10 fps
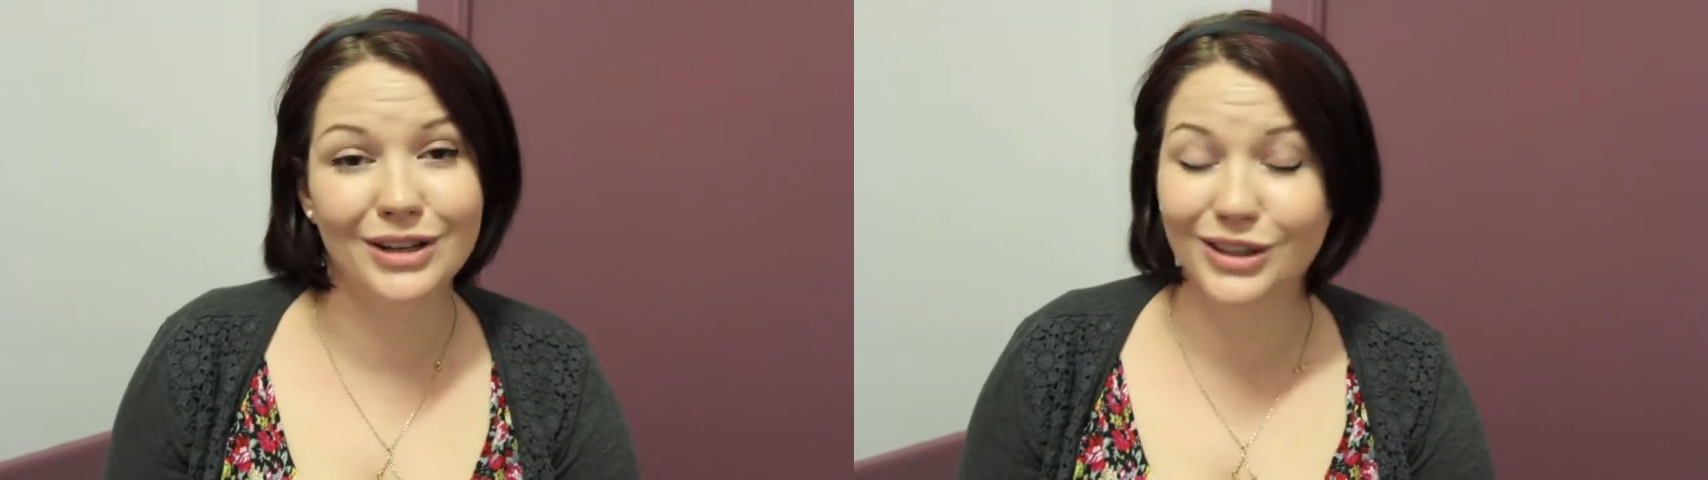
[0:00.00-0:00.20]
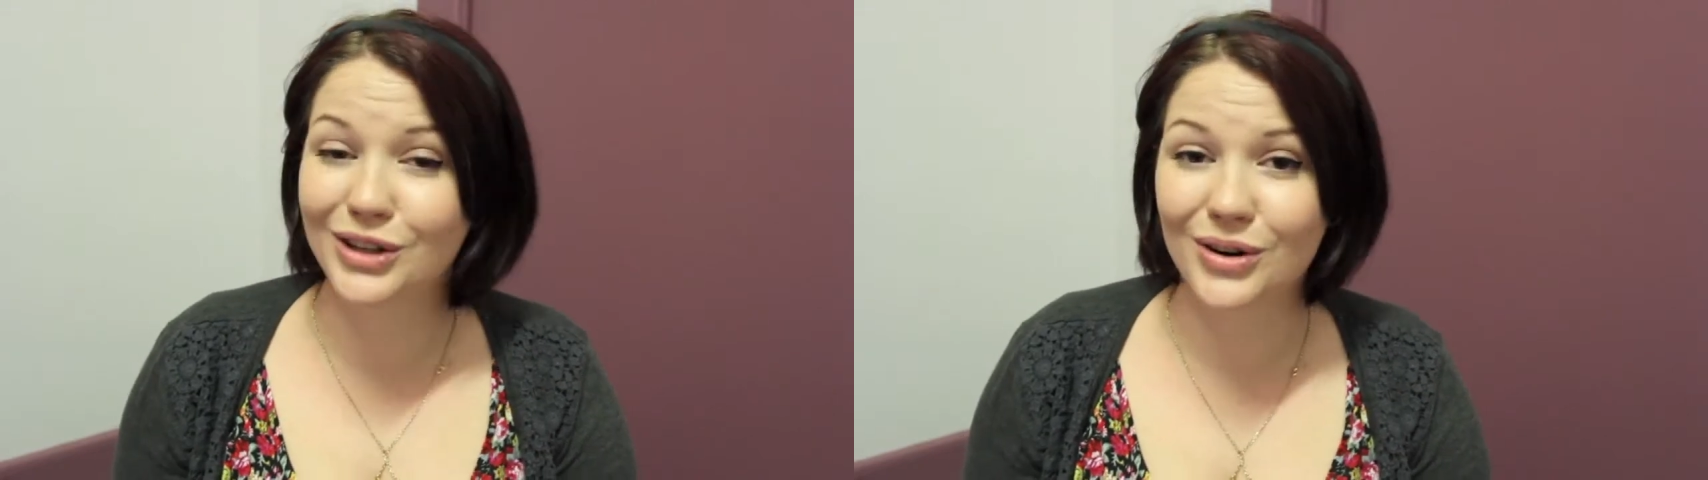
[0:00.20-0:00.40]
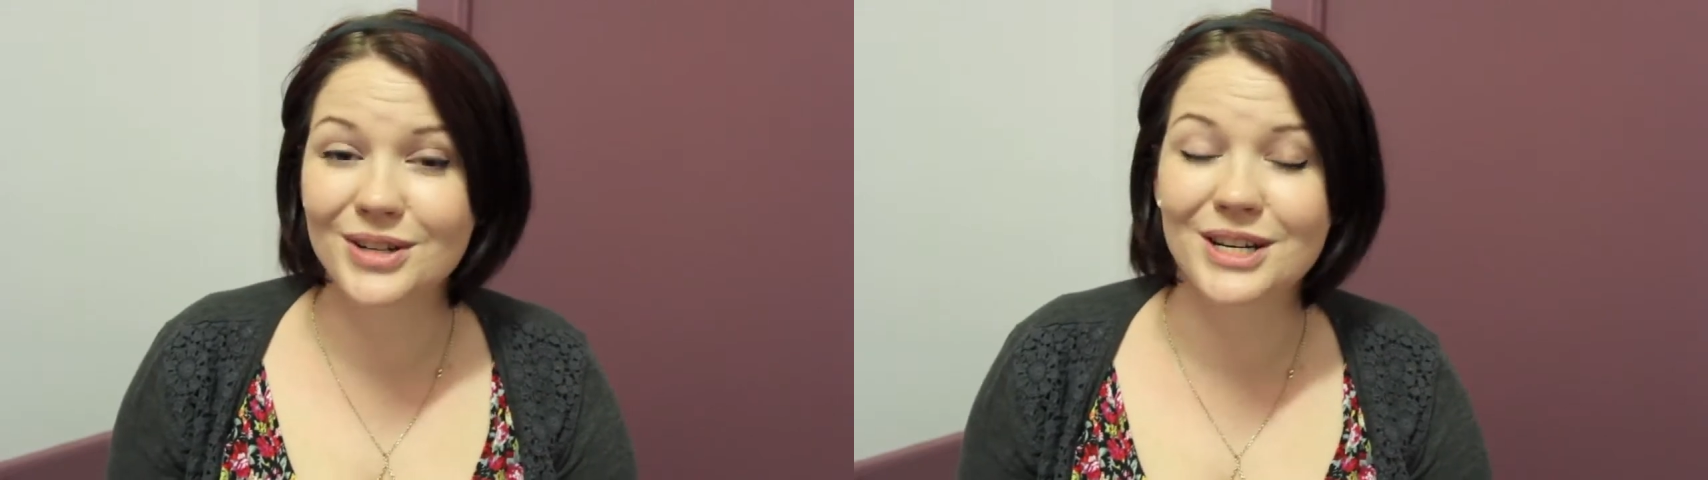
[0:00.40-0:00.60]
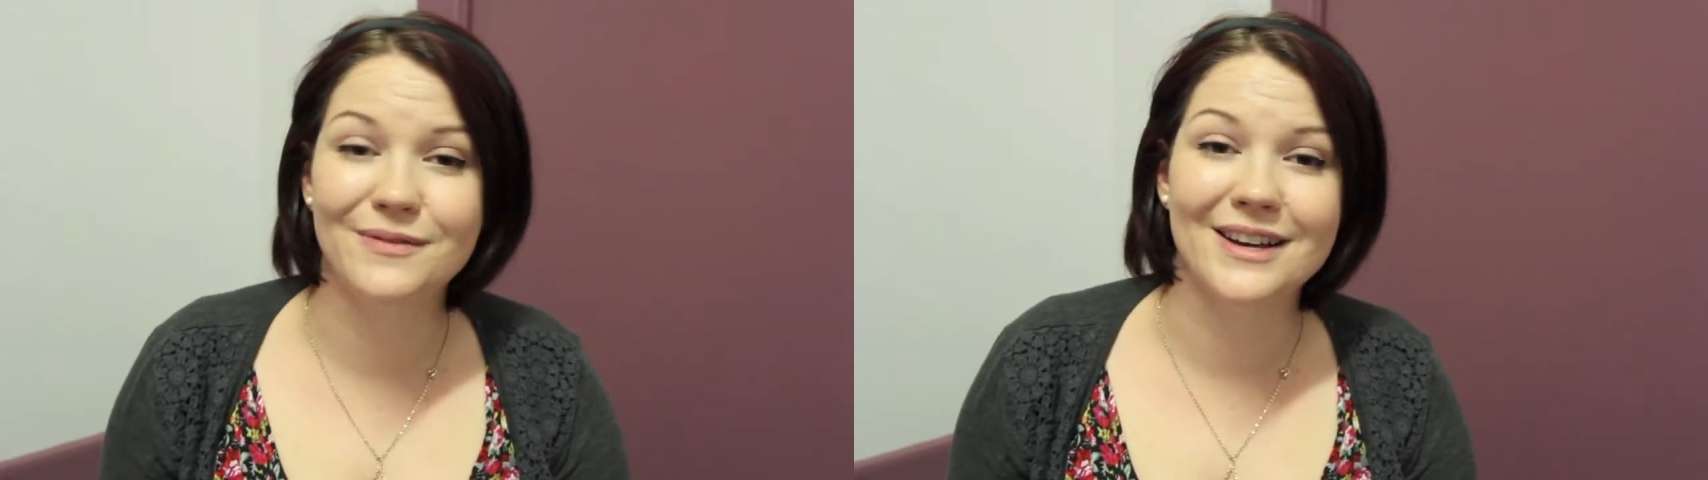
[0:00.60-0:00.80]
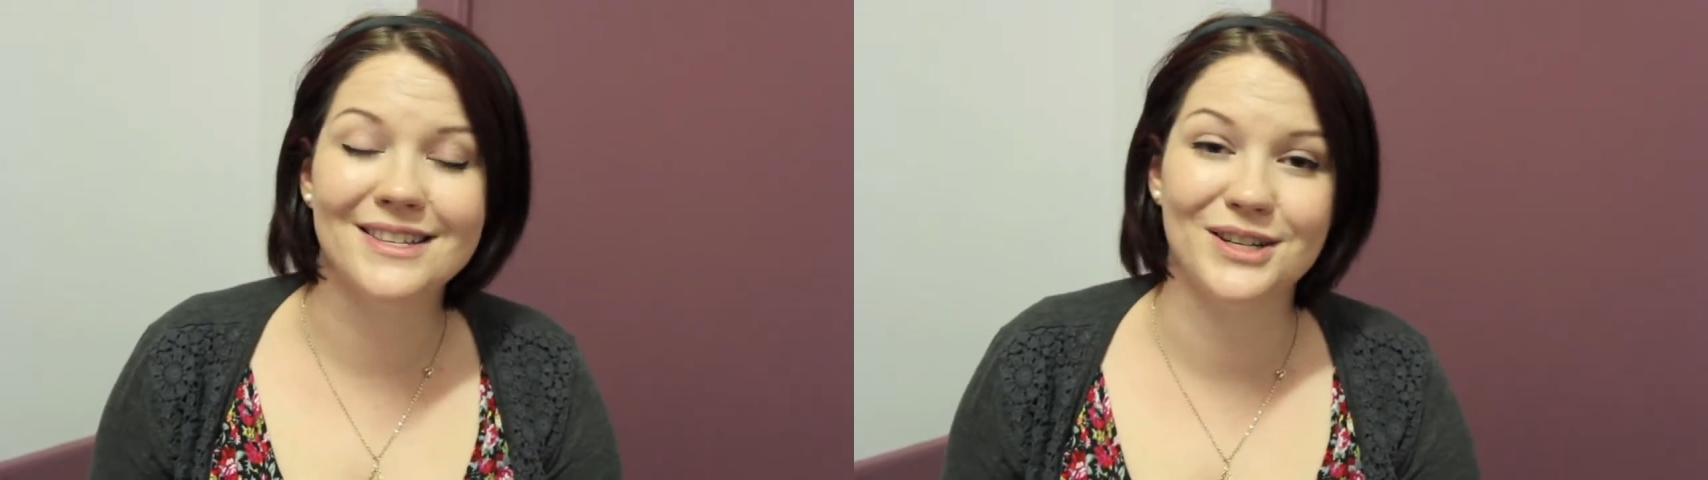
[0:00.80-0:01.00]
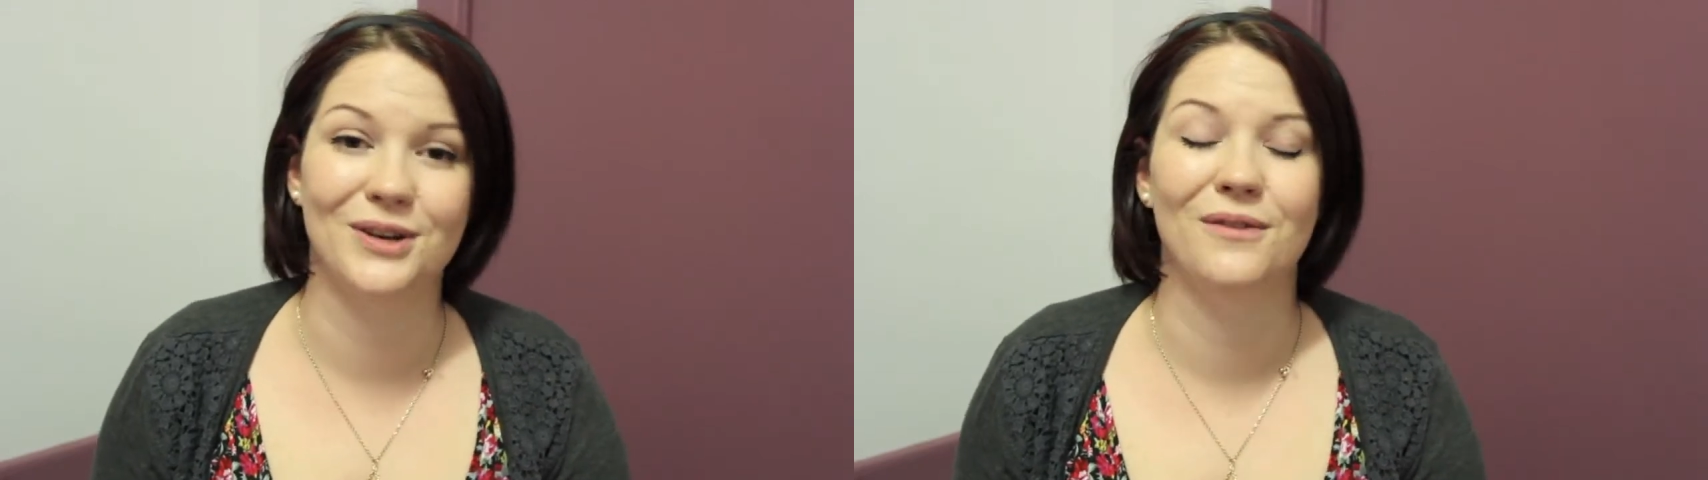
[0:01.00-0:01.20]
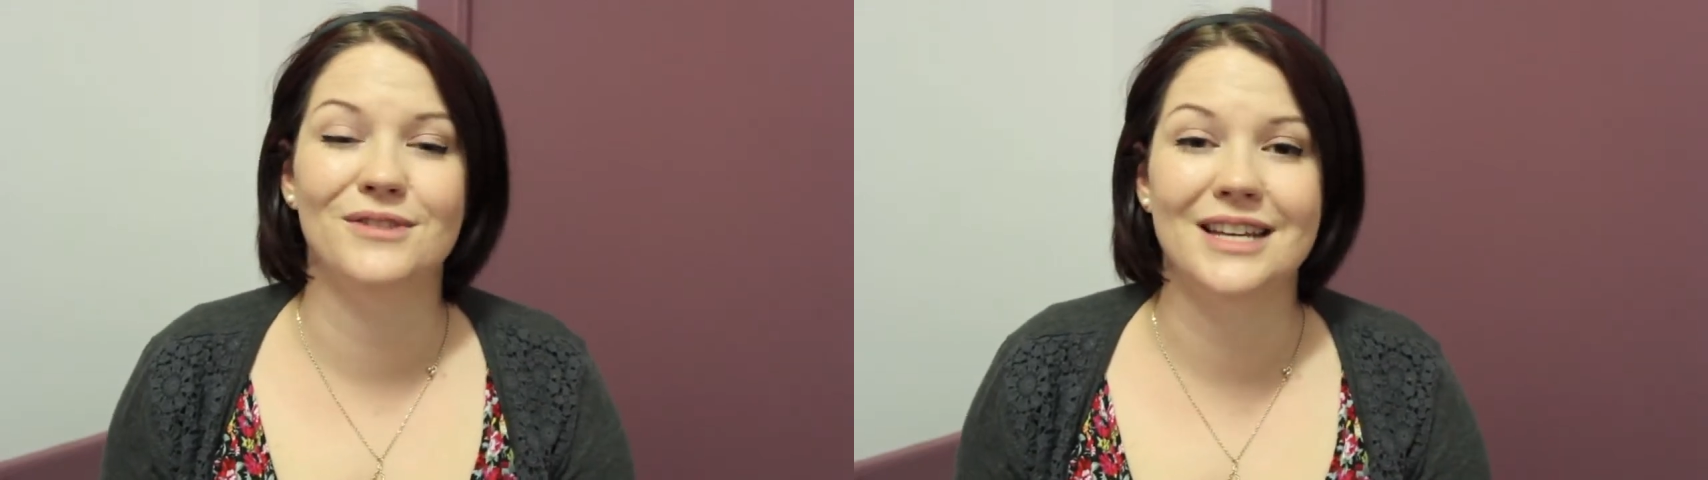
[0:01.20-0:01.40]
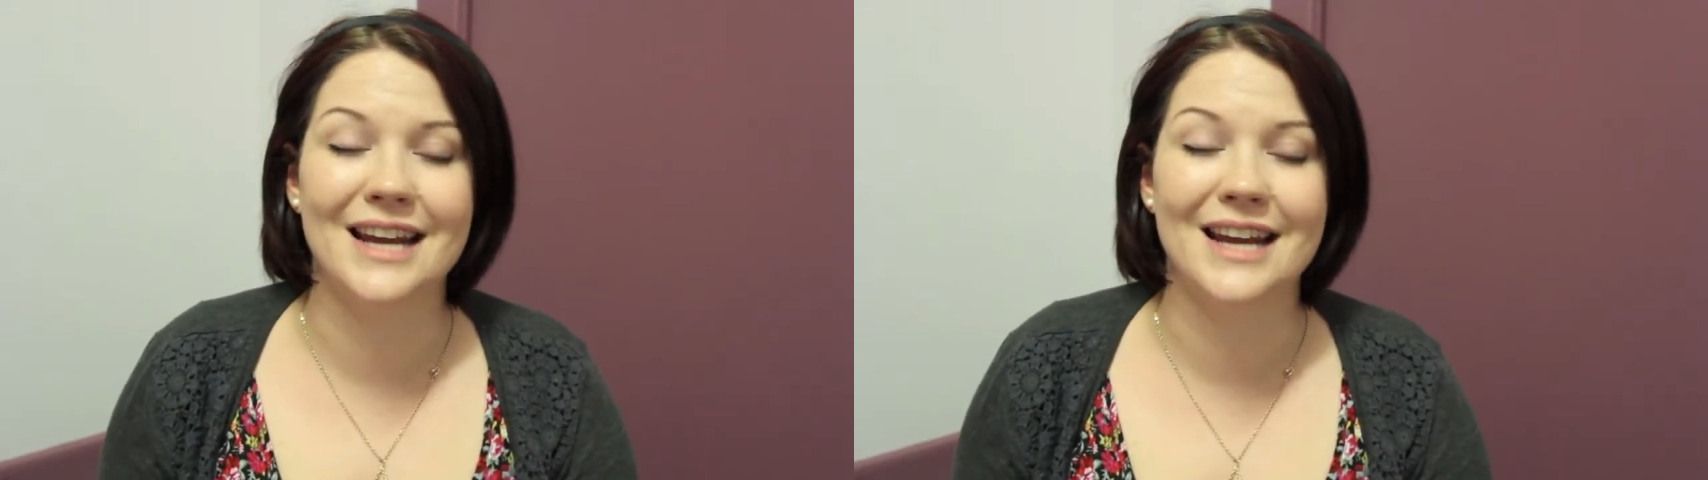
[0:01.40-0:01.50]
a lot of ourselves